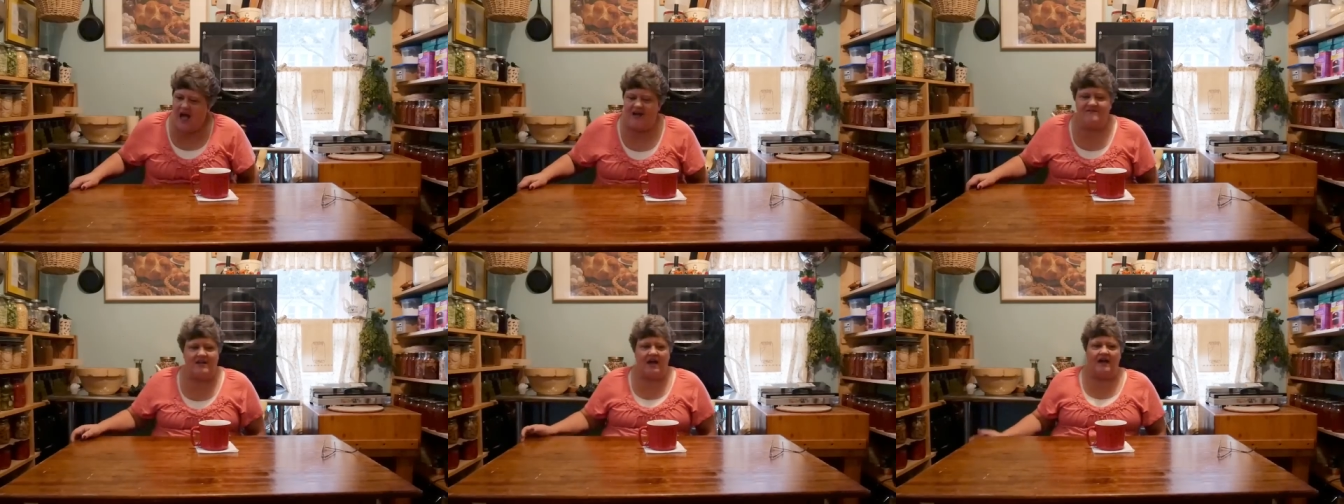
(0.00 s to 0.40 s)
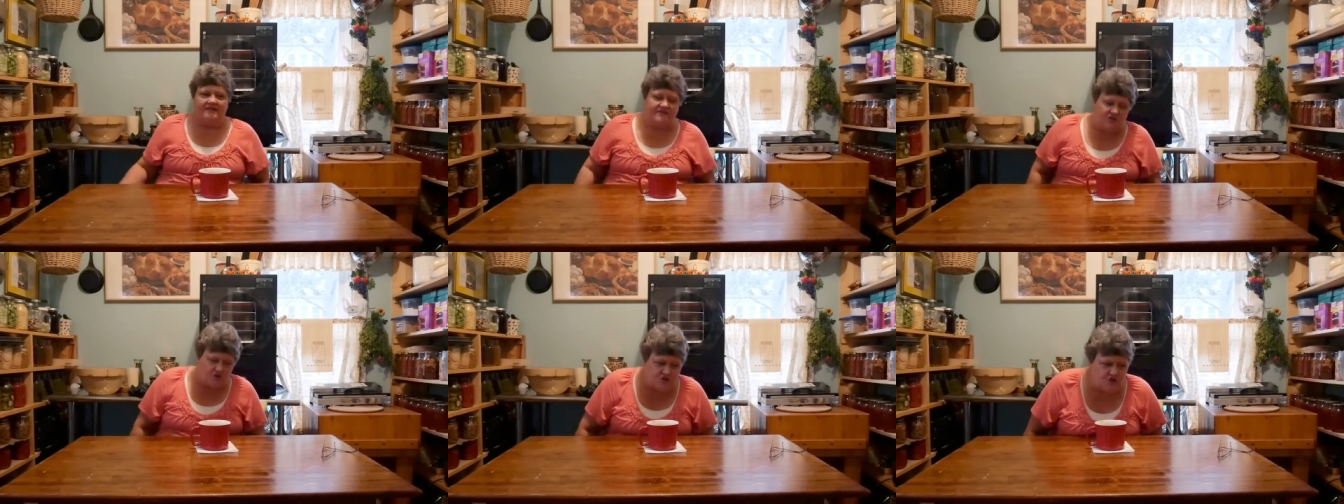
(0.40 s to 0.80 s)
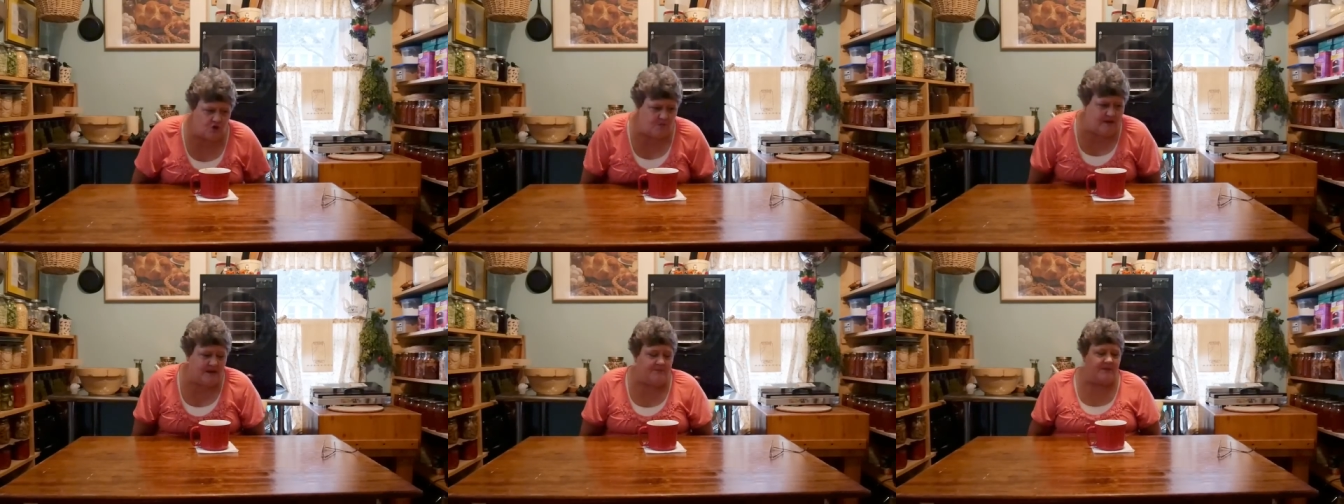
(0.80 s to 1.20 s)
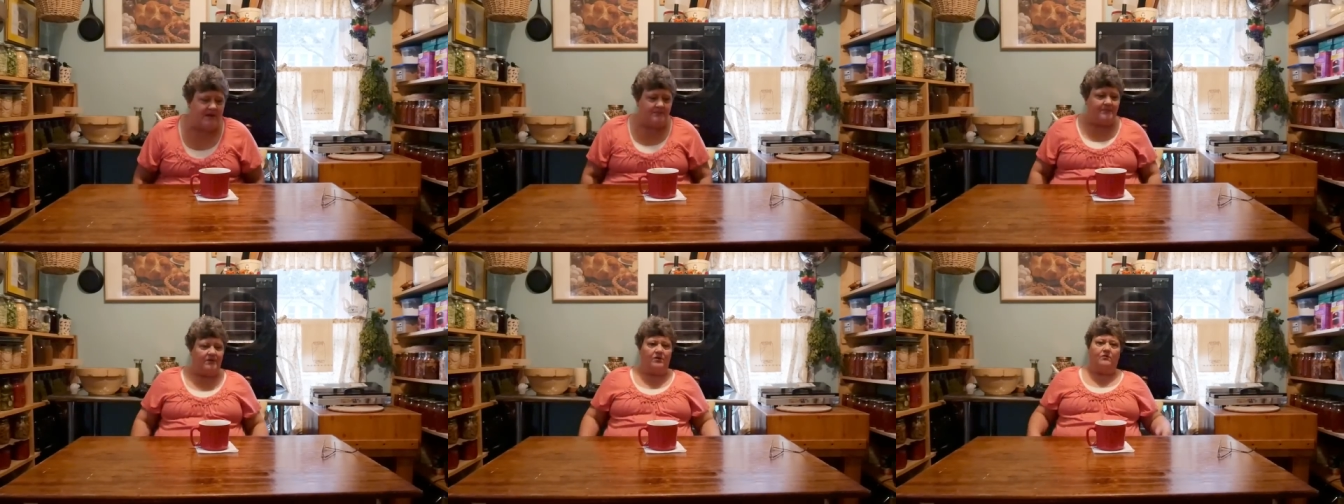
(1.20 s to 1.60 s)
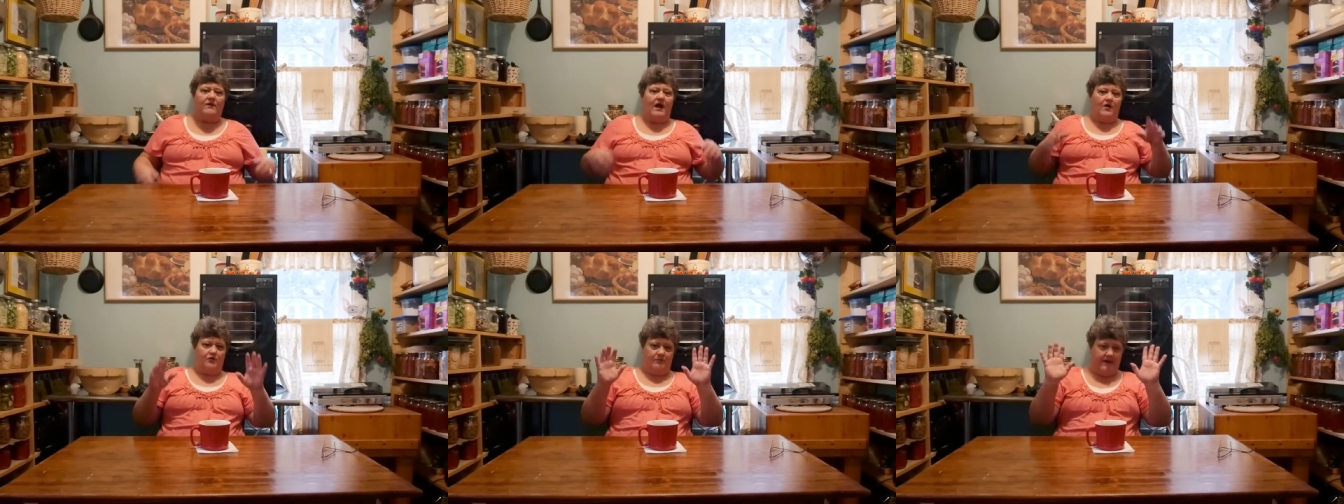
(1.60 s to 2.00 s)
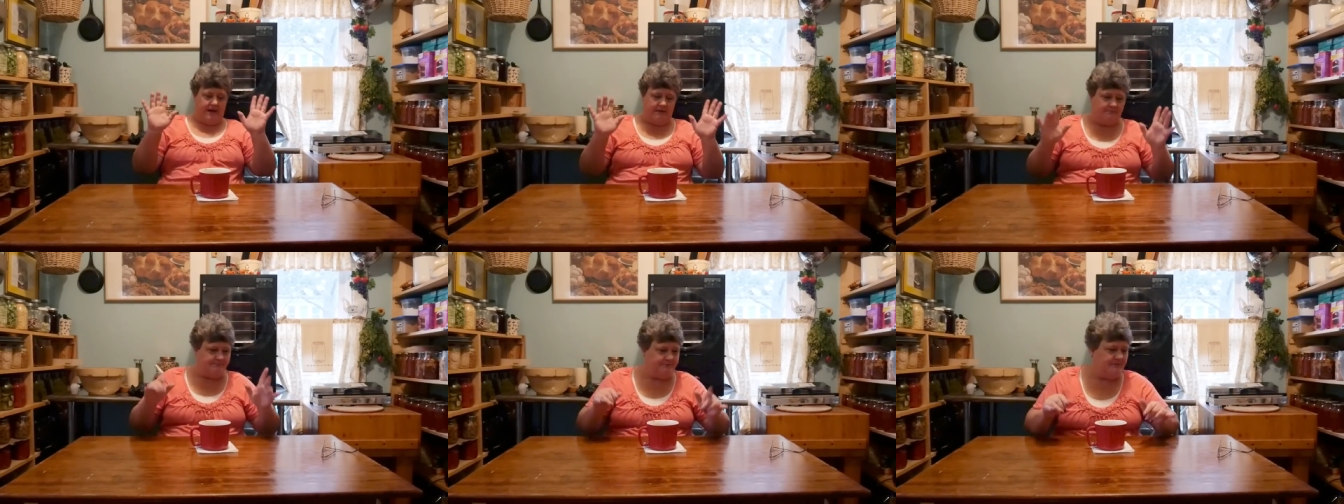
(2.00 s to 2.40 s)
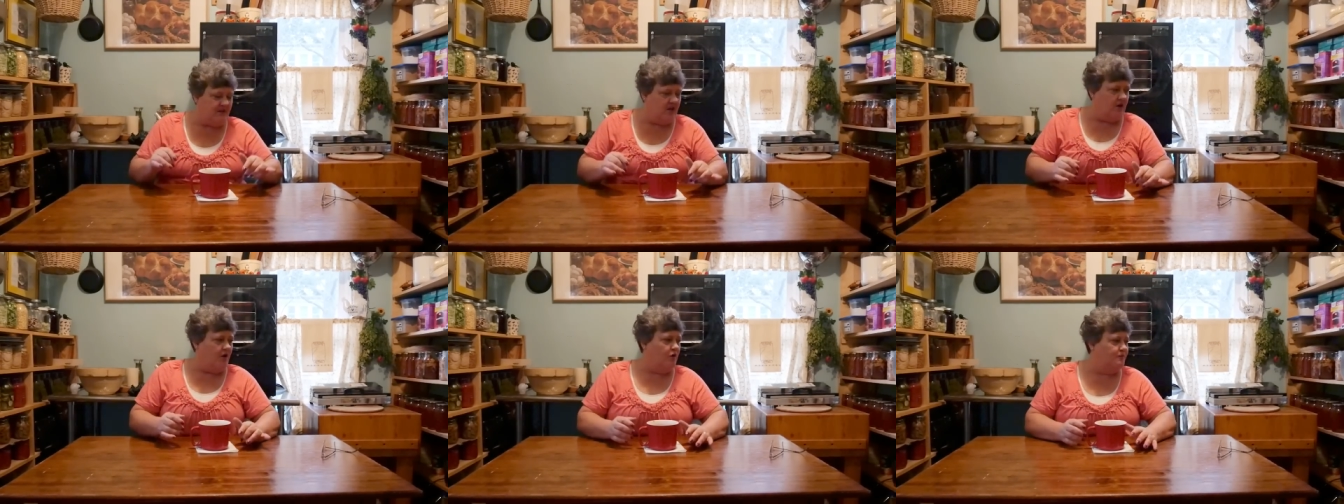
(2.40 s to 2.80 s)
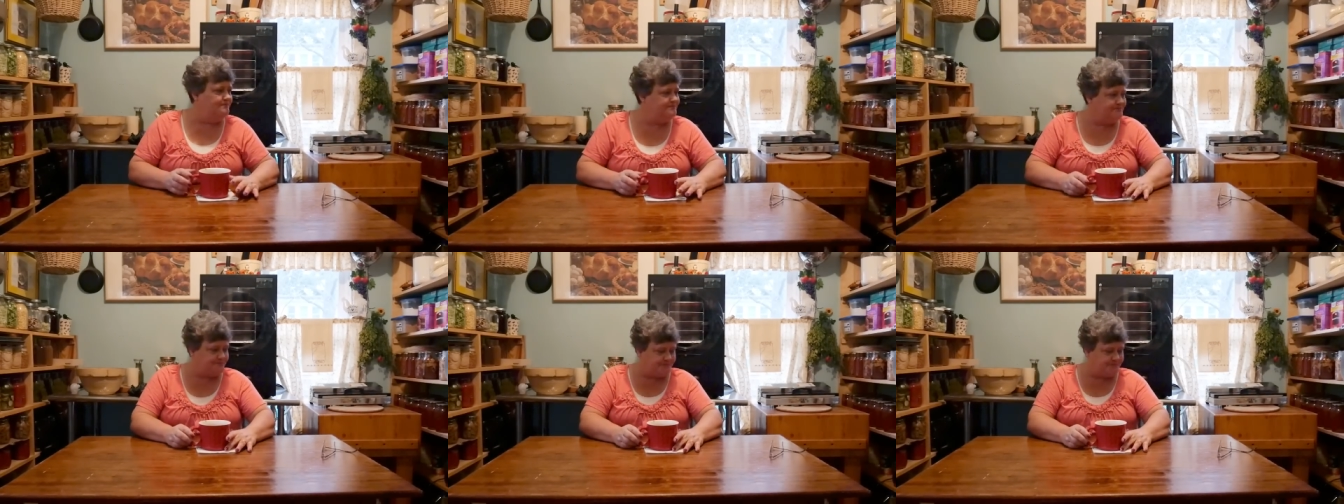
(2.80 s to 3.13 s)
I've got, there's so many people around me, you know.